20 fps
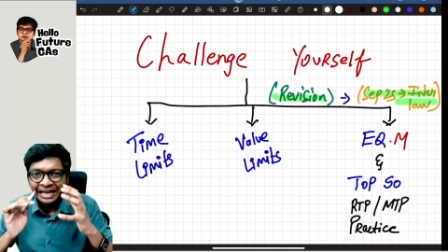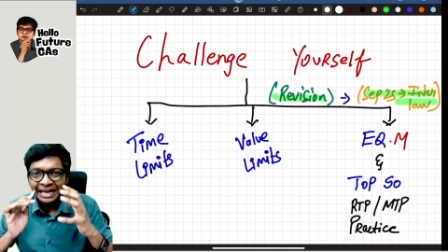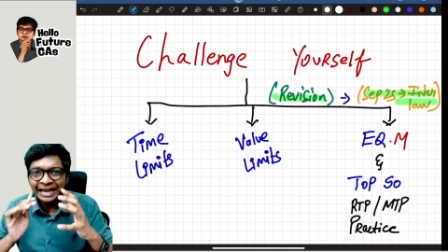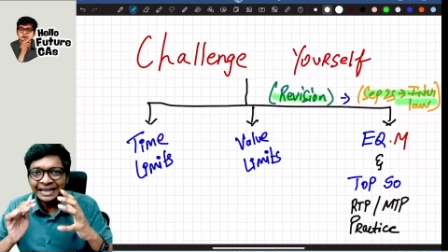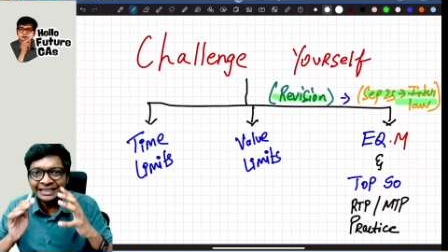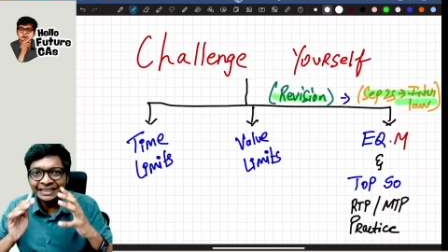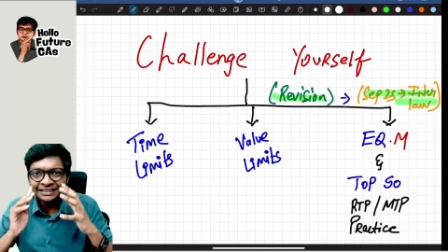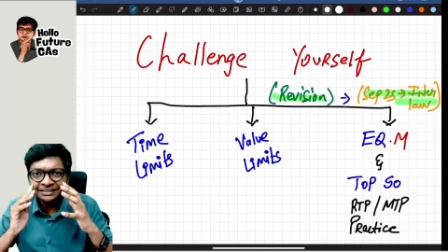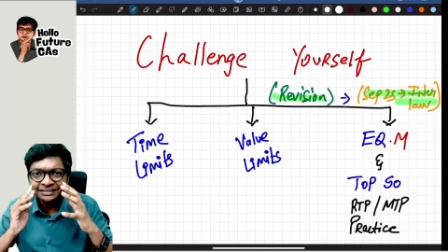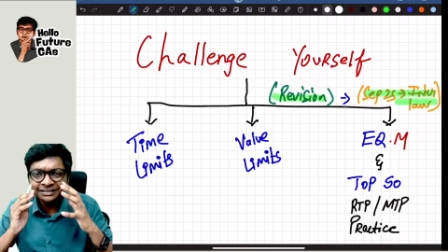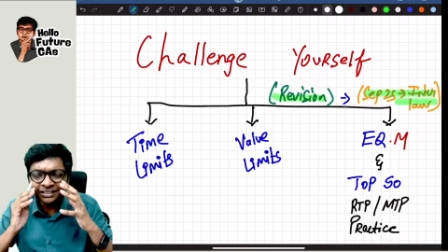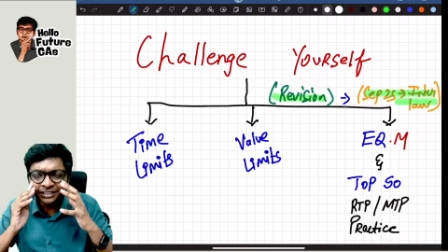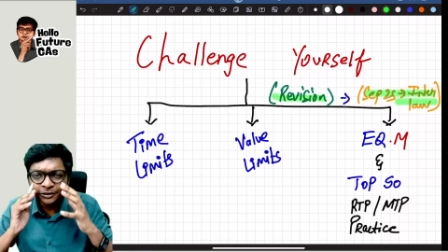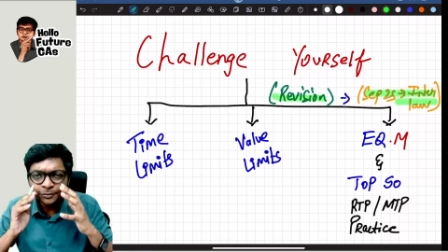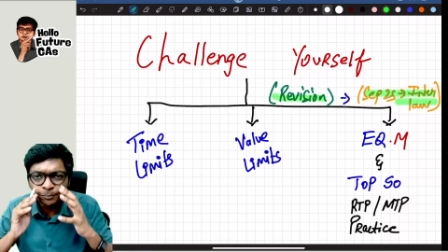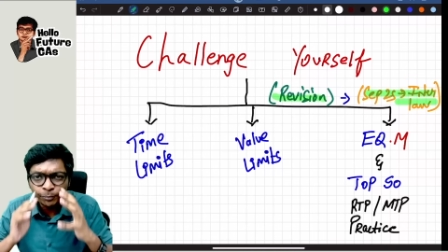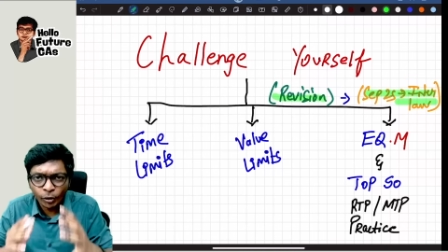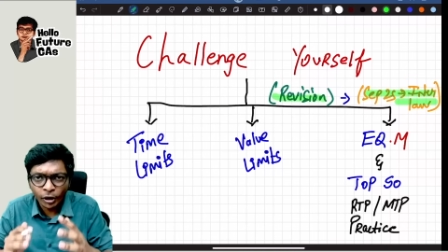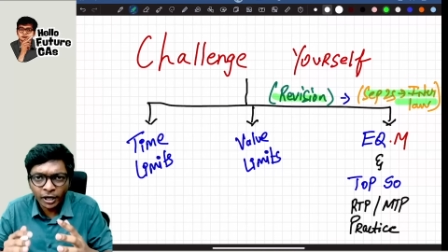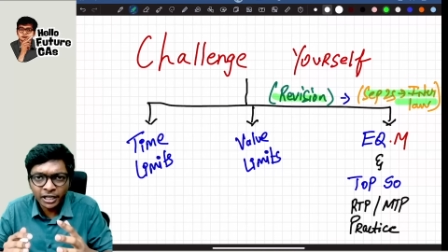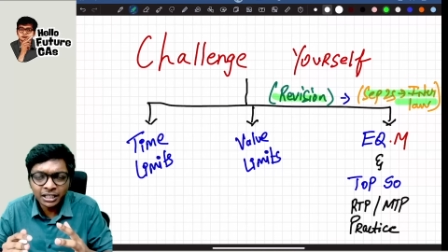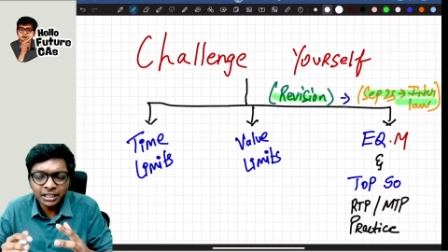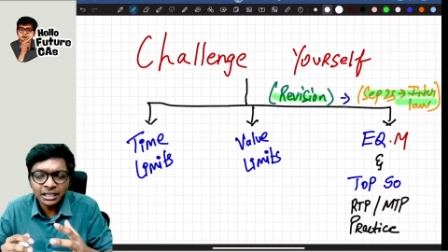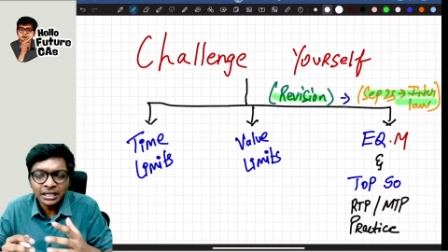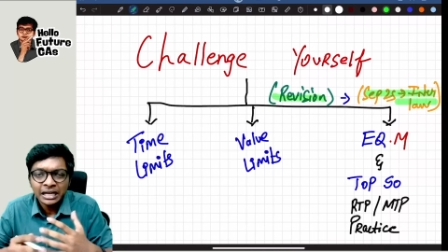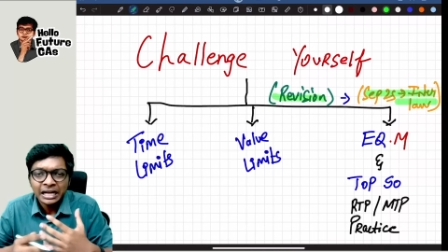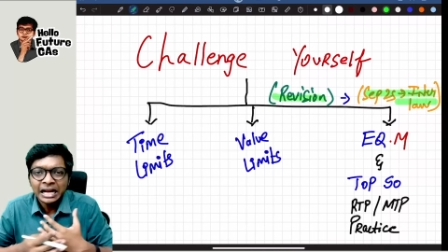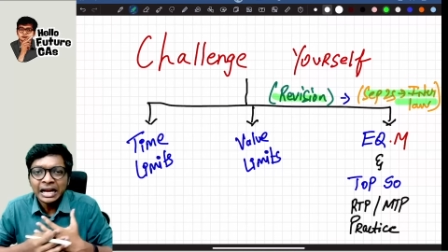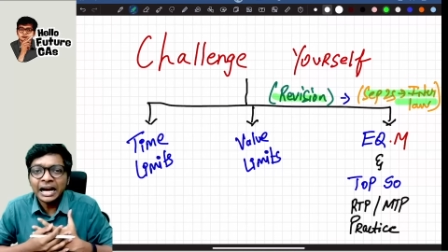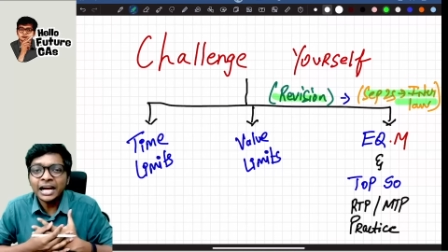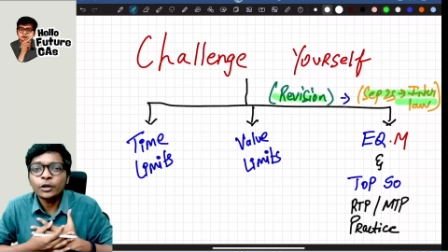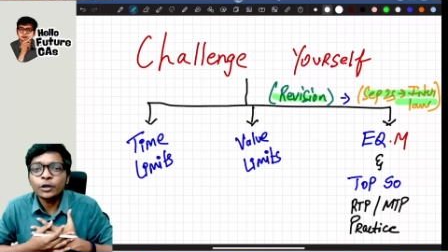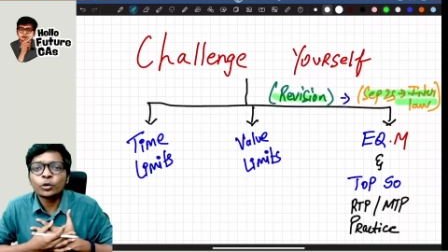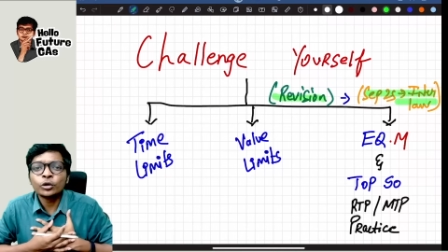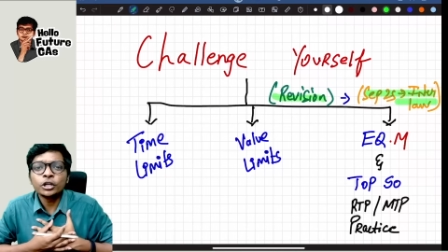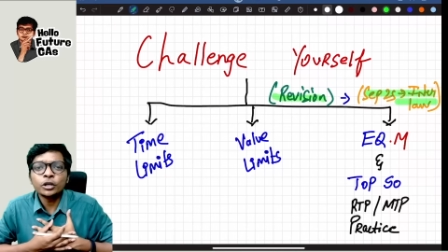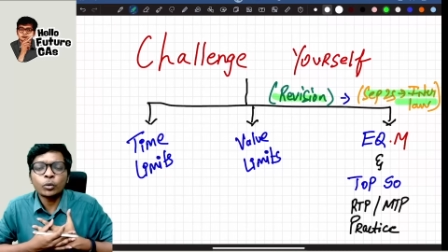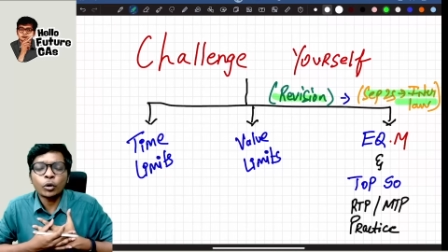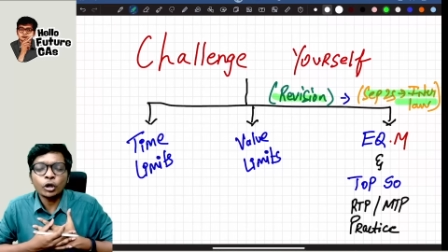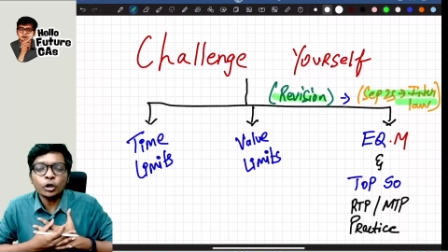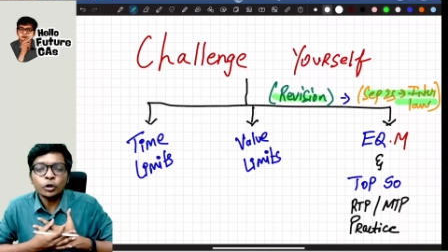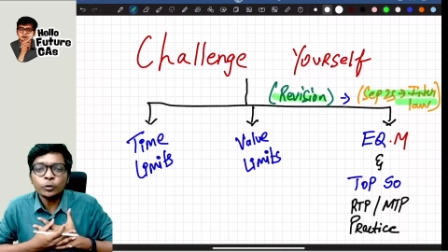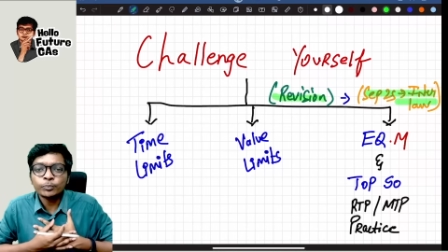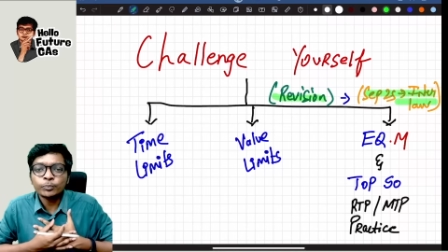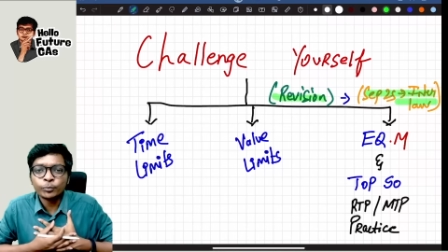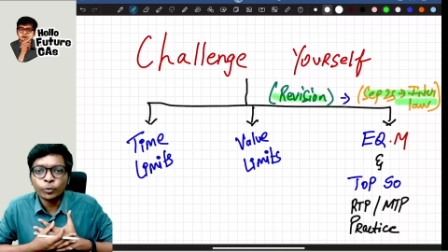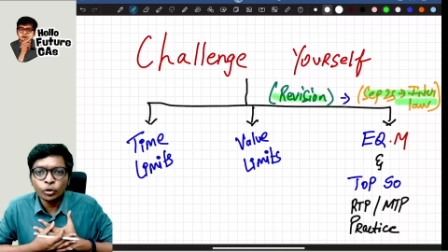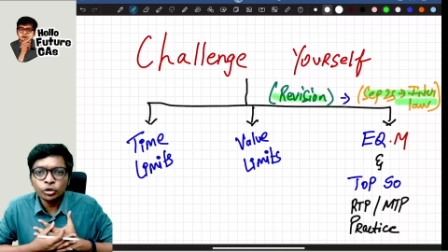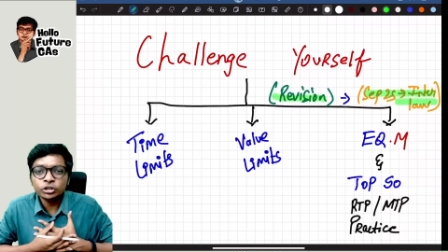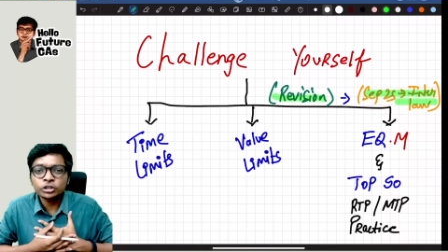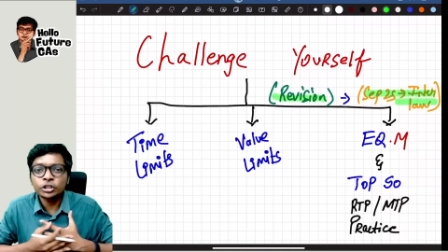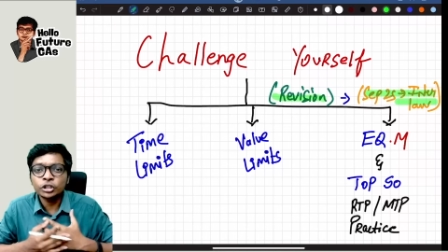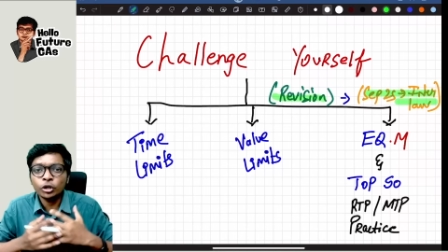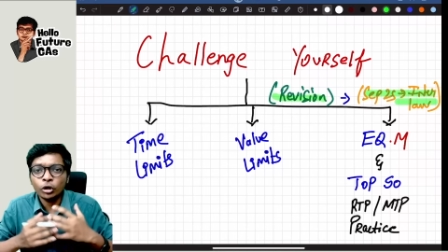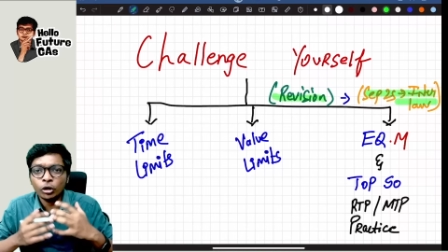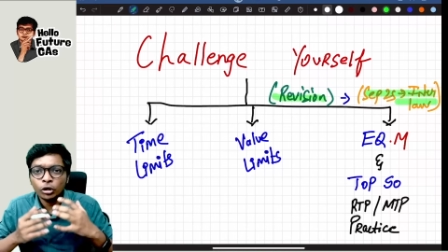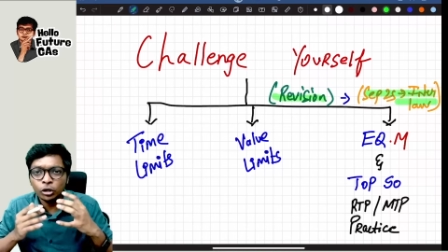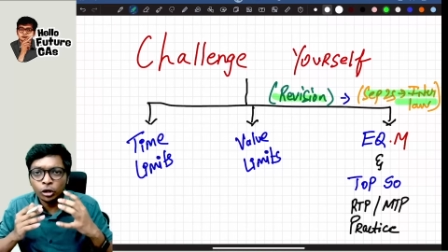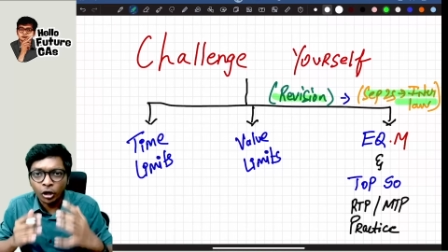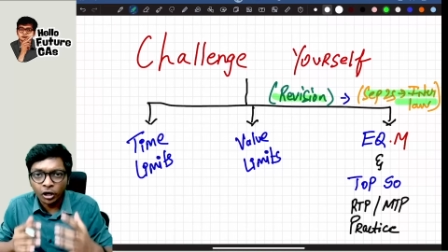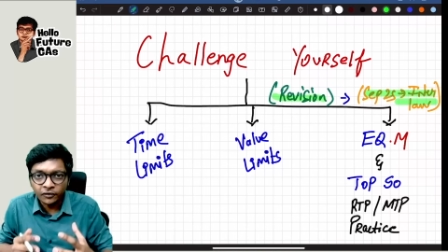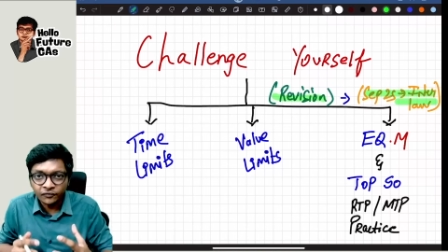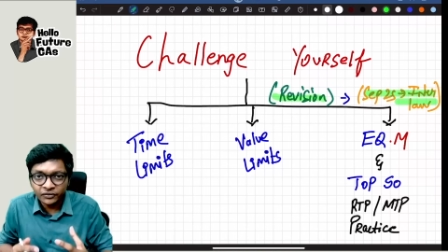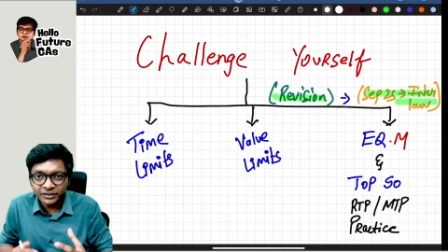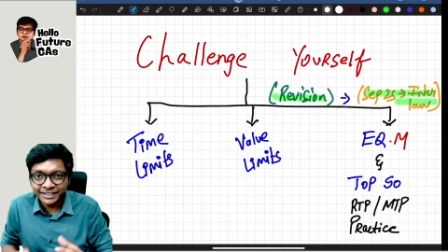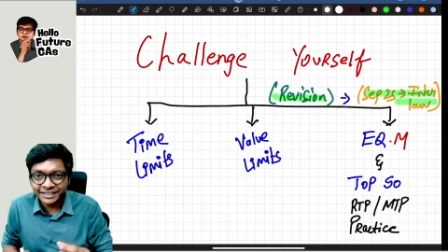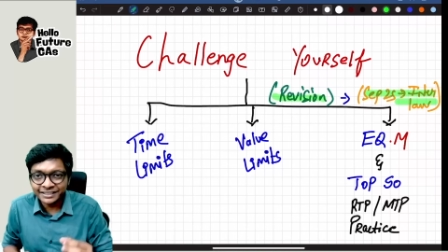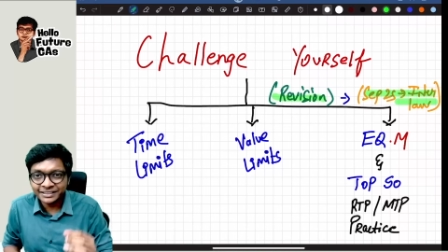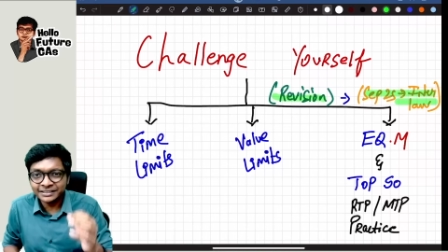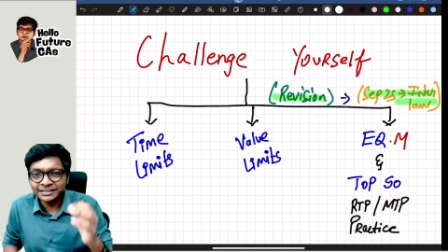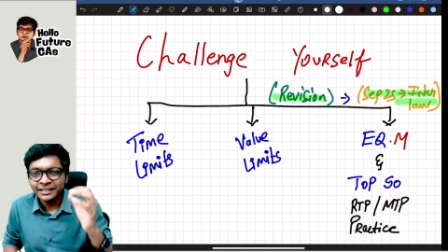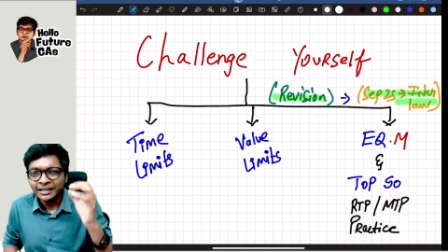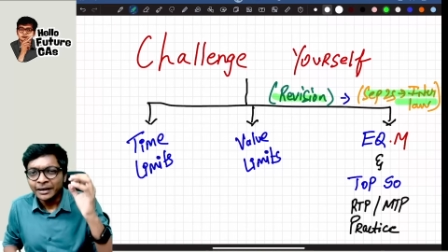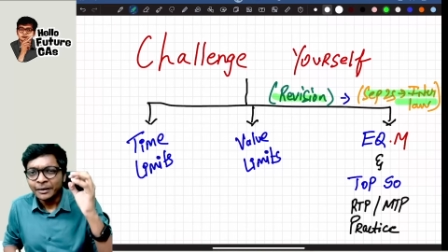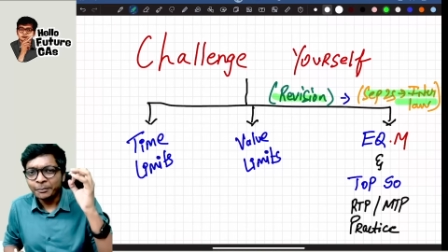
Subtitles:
And at this point, I only want to boost your confidence